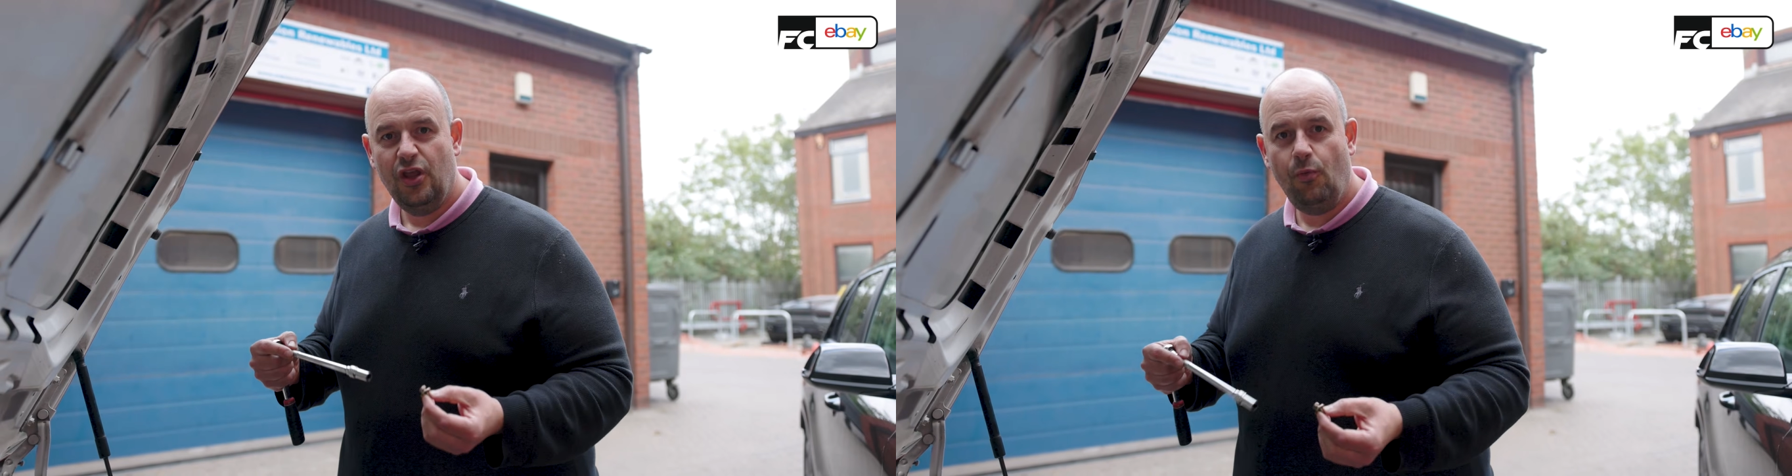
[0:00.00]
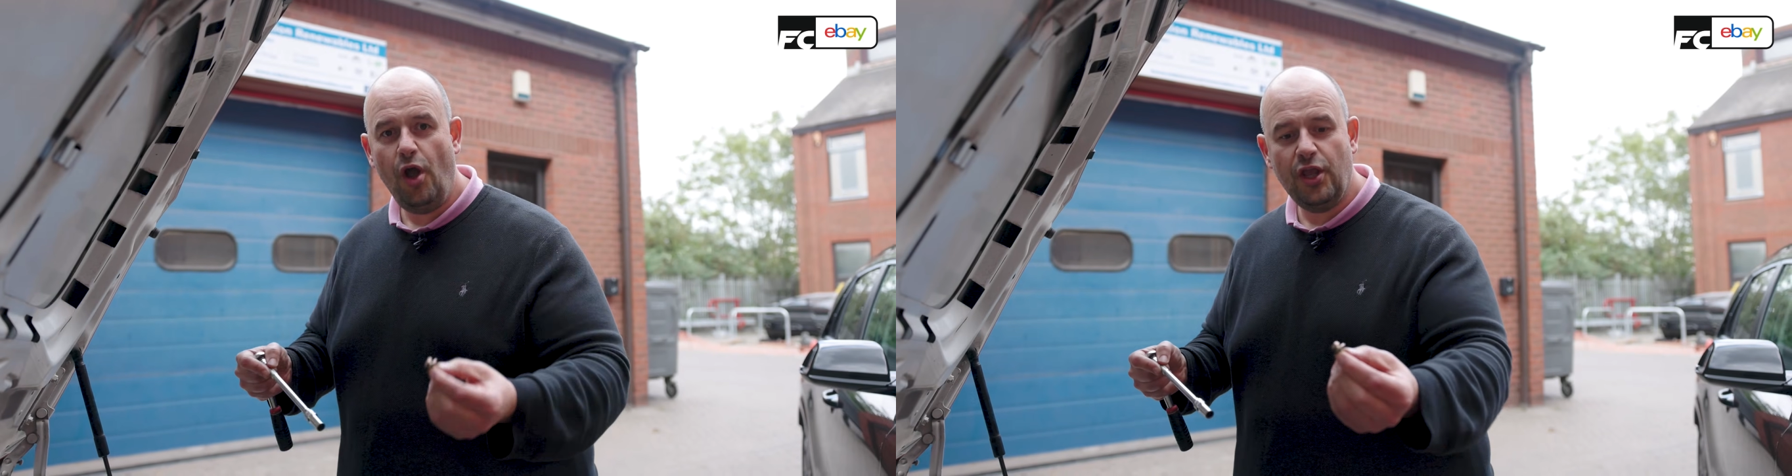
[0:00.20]

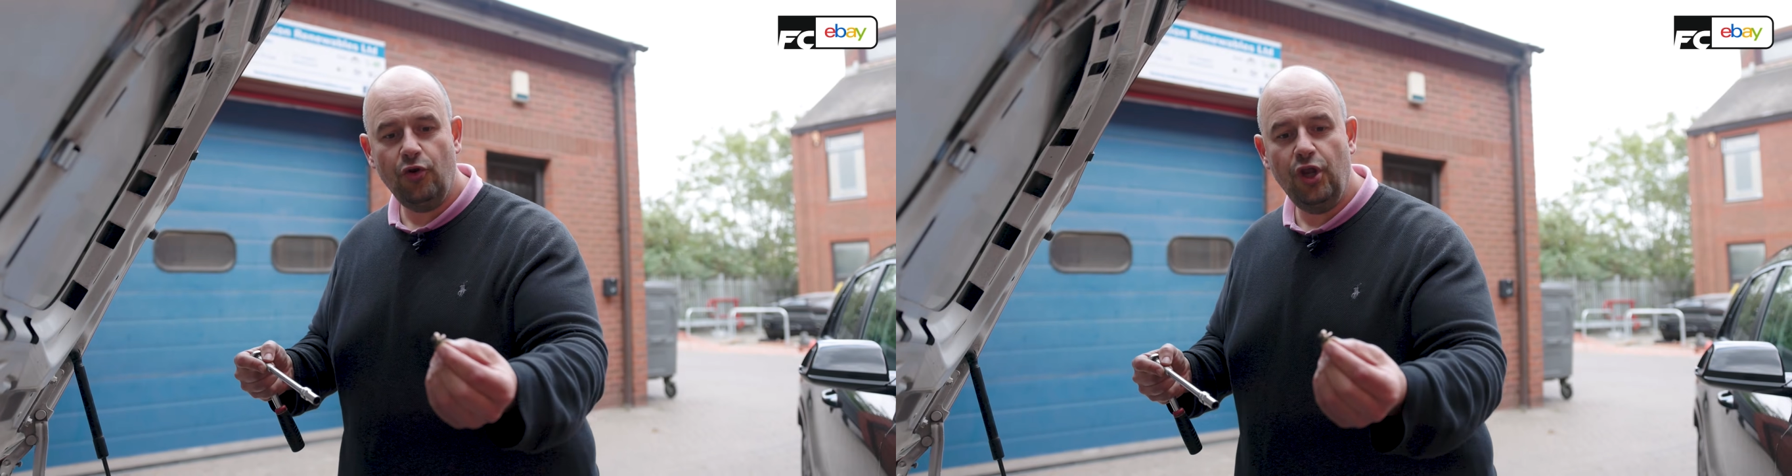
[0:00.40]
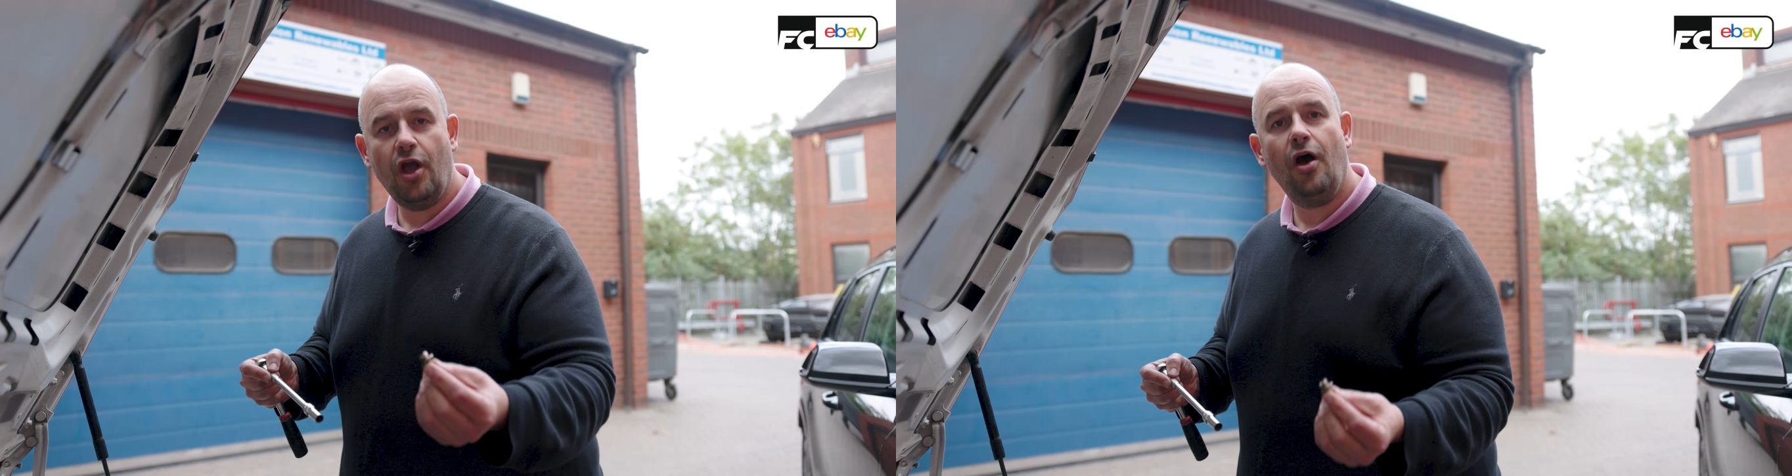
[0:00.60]
Working on
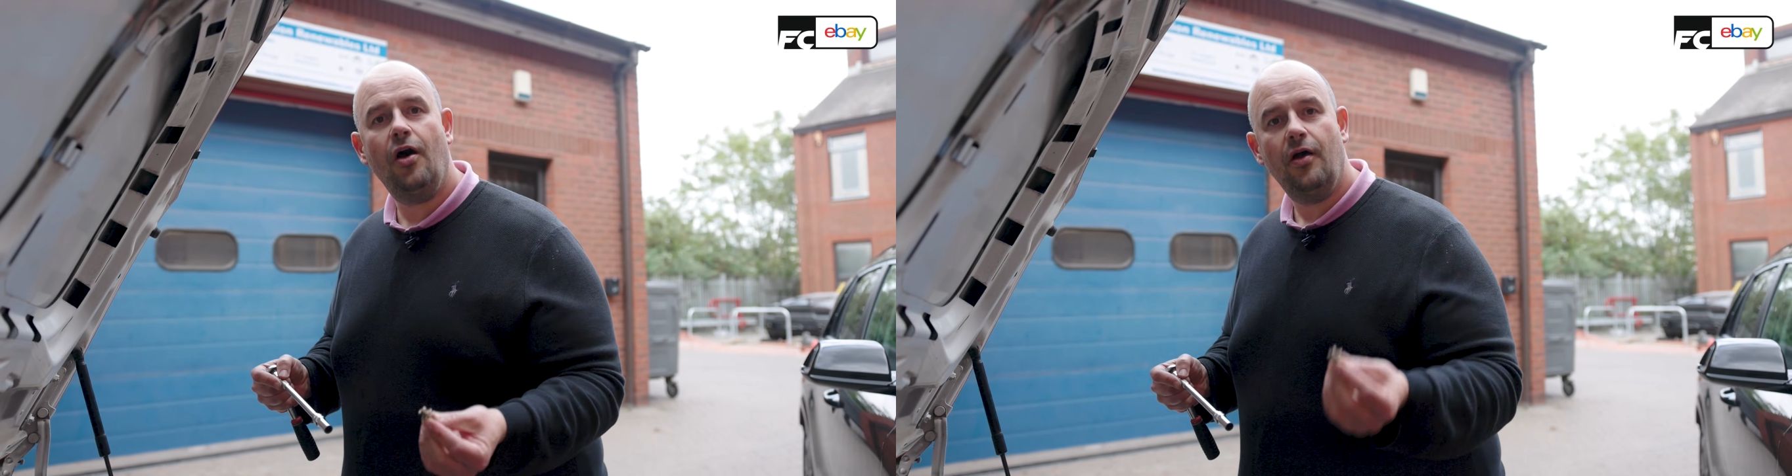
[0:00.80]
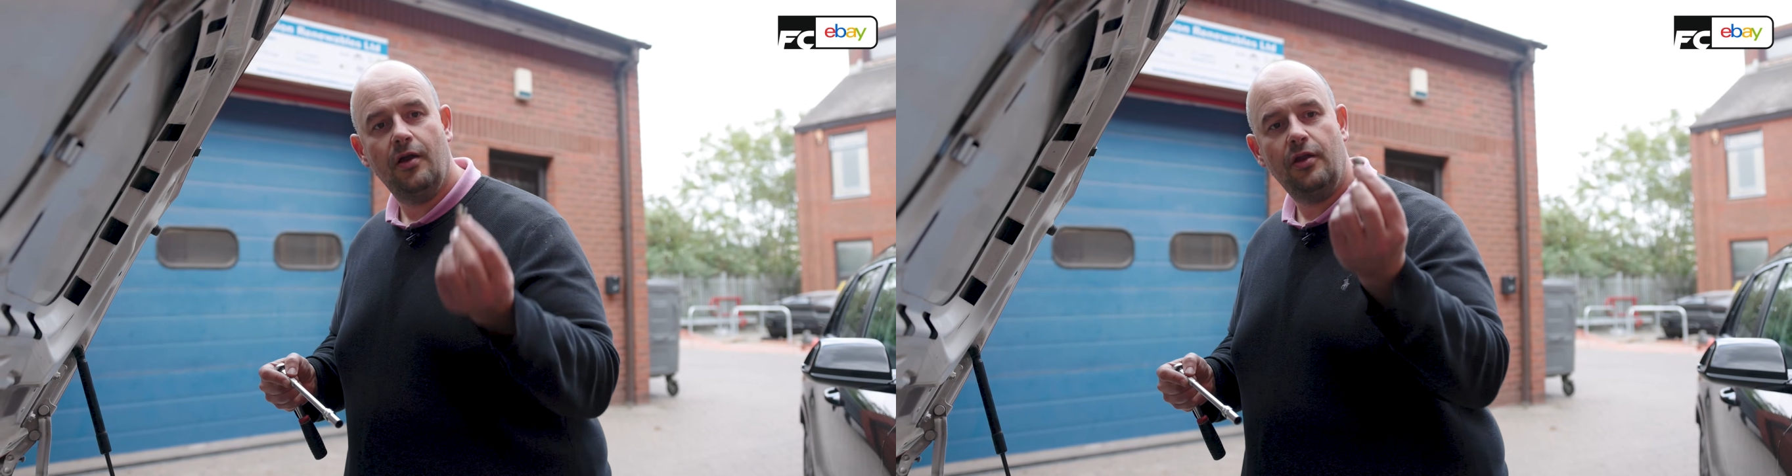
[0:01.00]
your car,
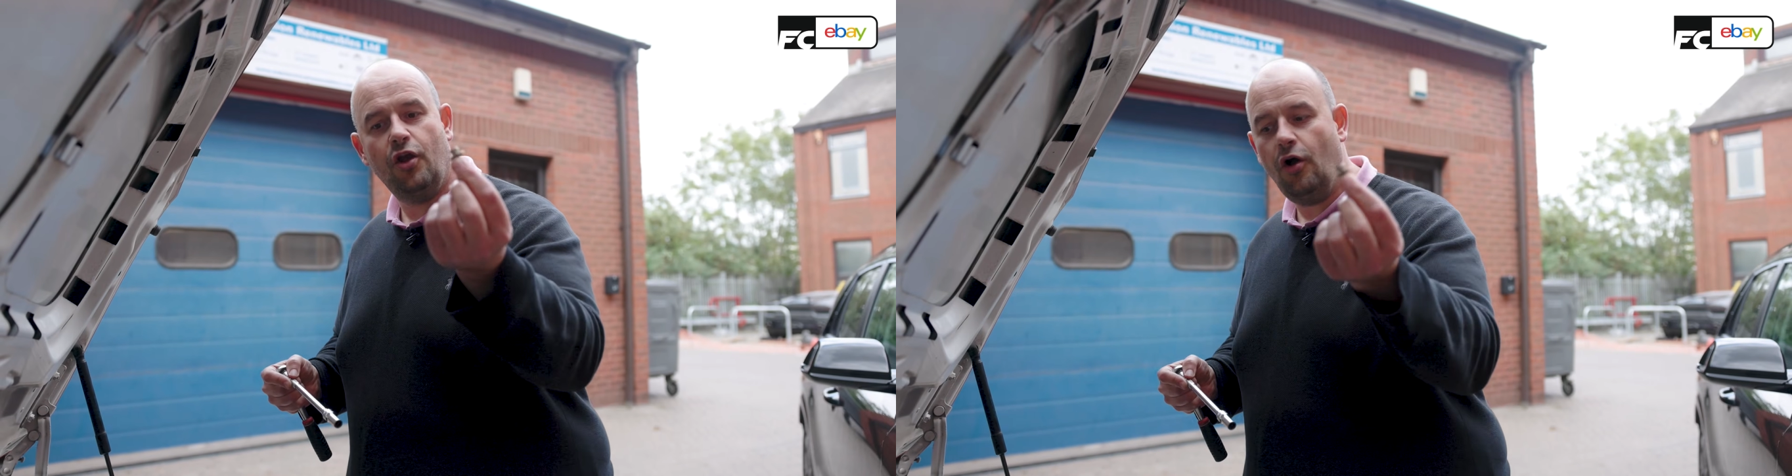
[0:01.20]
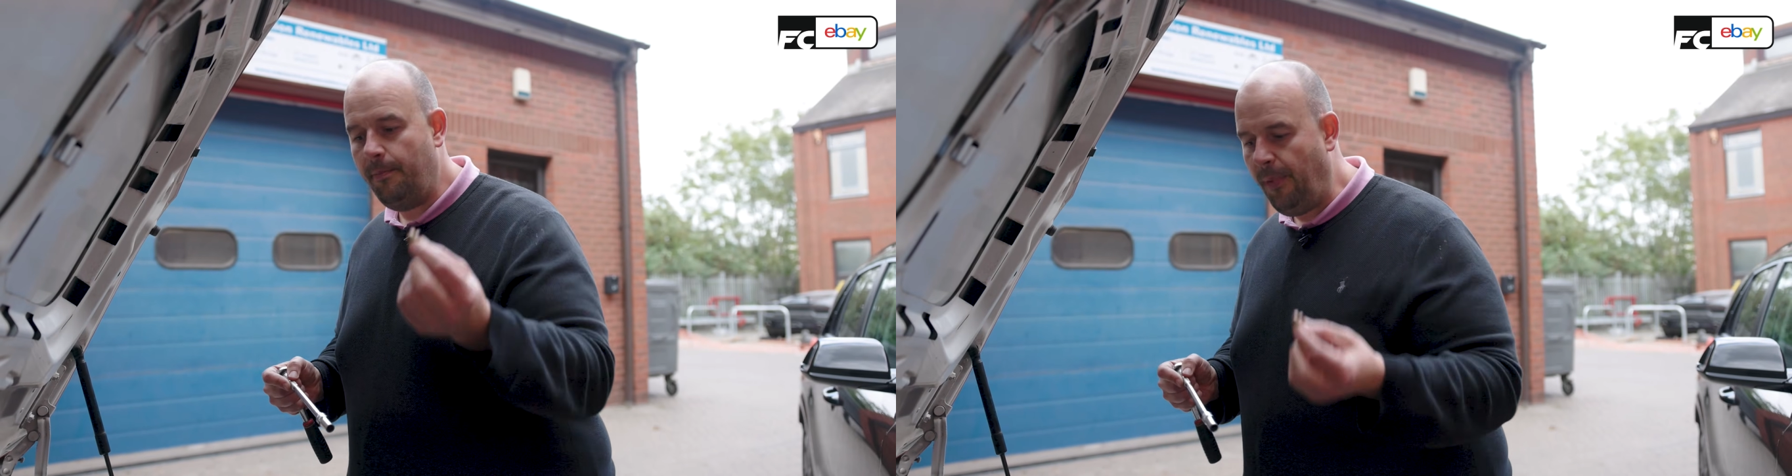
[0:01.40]
you've
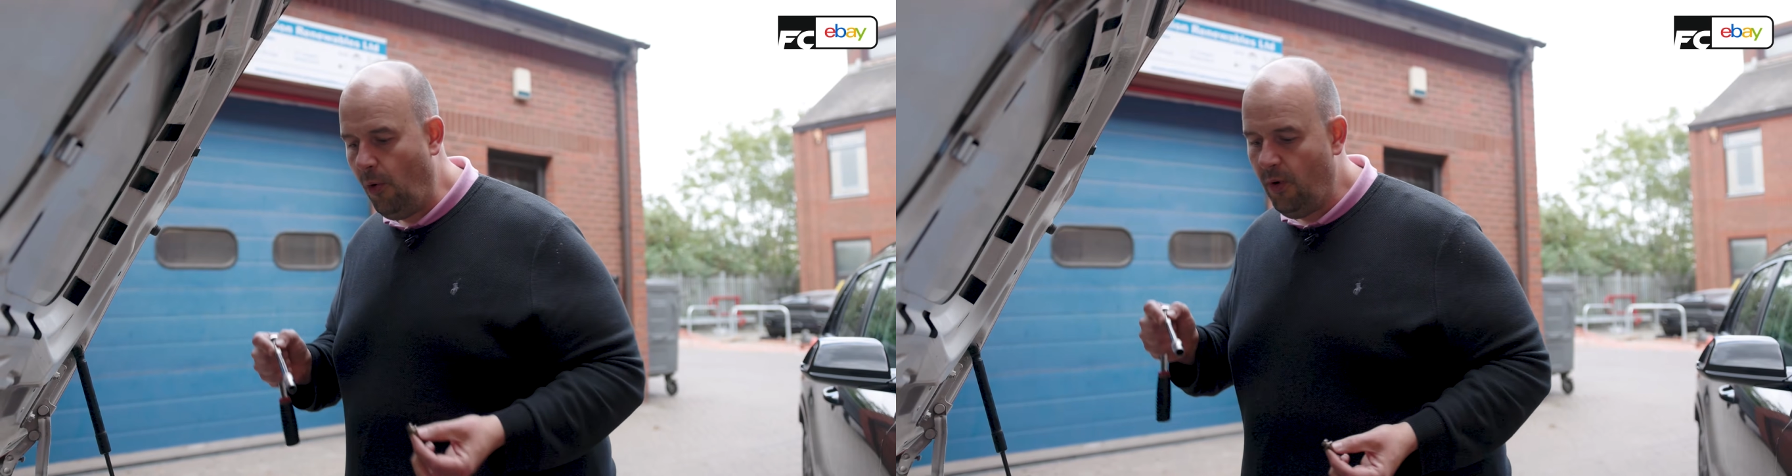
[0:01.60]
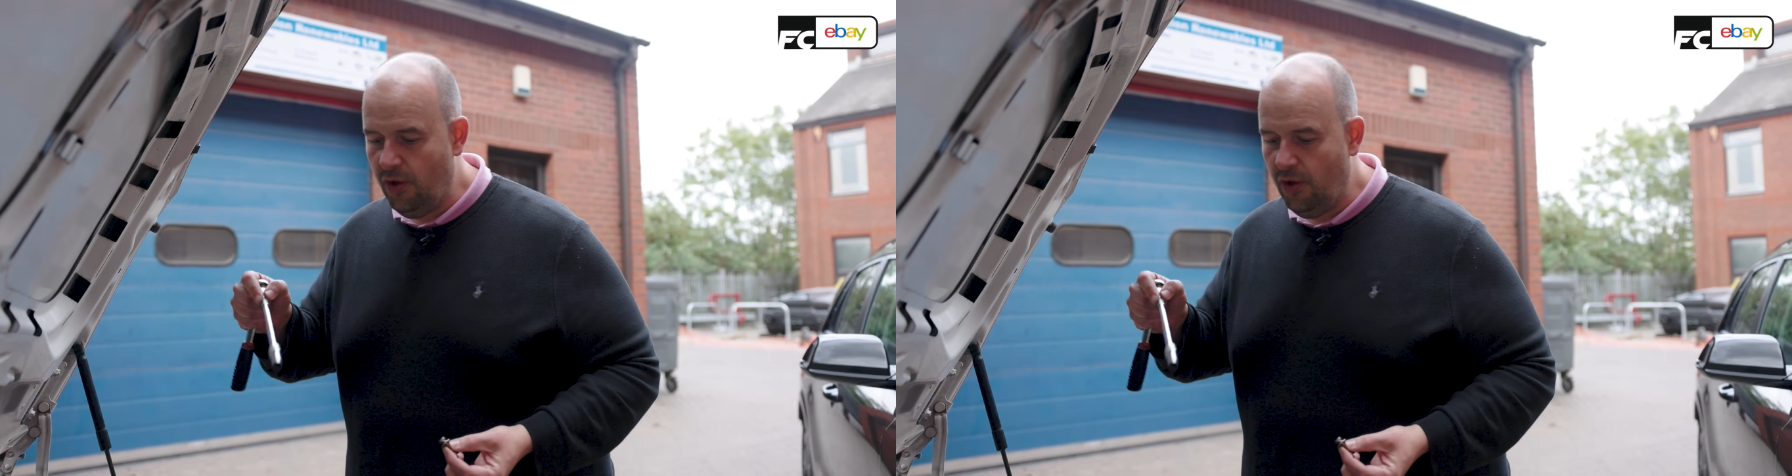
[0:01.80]
got a bolt and